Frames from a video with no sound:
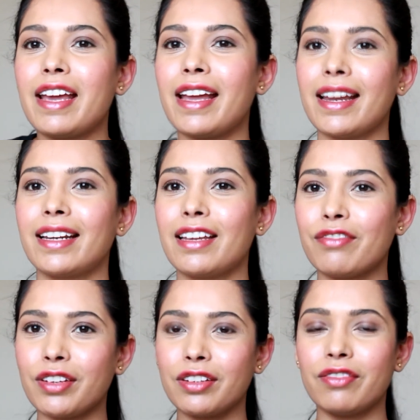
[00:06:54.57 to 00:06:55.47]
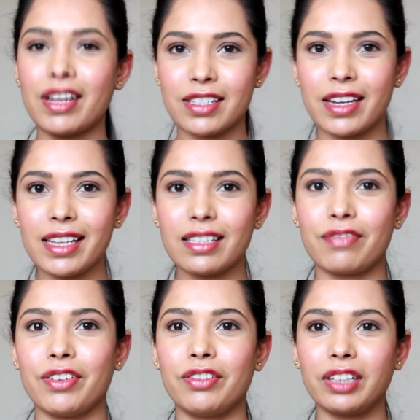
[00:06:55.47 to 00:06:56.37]
and if it resonates,
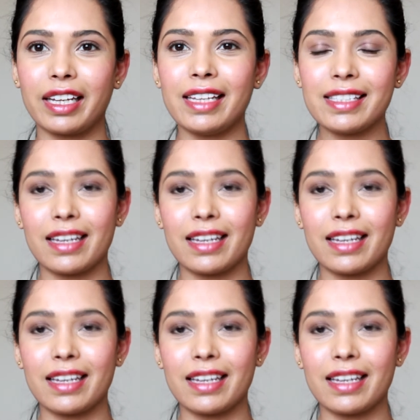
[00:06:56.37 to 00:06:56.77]
if it relates,